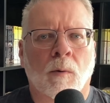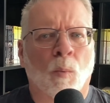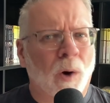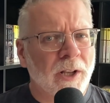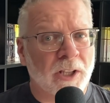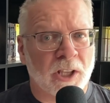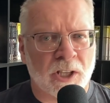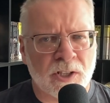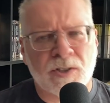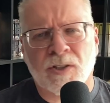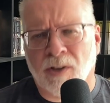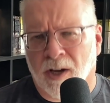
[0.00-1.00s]
What
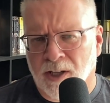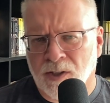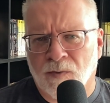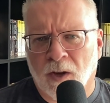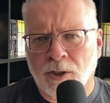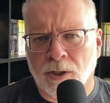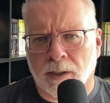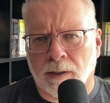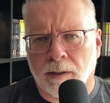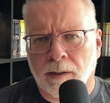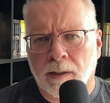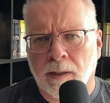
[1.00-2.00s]
is science fiction?
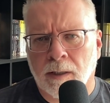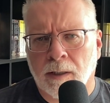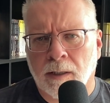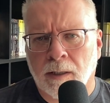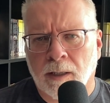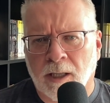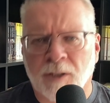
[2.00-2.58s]
It